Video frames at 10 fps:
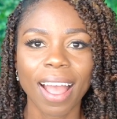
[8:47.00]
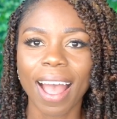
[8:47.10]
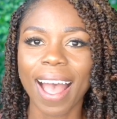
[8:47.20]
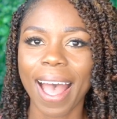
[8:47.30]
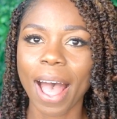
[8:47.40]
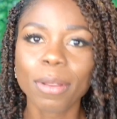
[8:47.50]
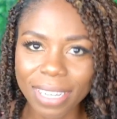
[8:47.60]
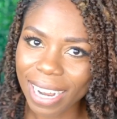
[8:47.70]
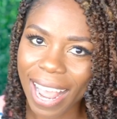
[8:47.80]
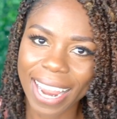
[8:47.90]
how
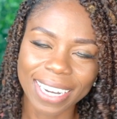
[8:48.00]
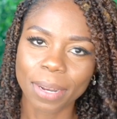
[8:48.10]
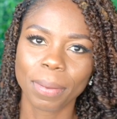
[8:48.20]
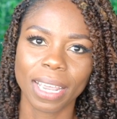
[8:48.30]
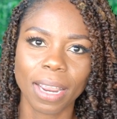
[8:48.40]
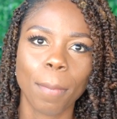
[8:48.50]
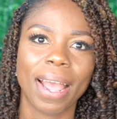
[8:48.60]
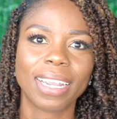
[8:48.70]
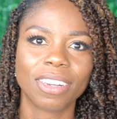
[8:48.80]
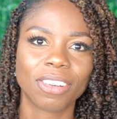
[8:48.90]
did I end up getting
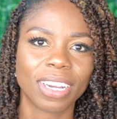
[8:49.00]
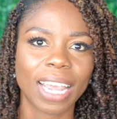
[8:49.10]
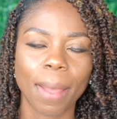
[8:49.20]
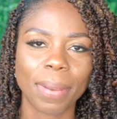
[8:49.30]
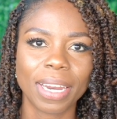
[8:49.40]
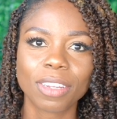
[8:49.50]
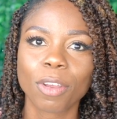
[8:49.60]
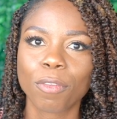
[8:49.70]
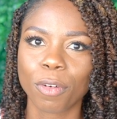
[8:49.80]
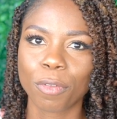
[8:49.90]
my kitchen cabinets
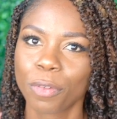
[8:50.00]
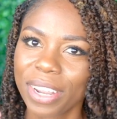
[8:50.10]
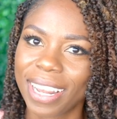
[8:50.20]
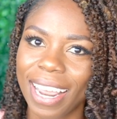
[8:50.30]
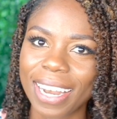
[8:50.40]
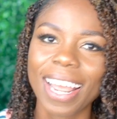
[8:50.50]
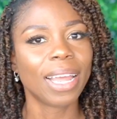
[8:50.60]
for free then?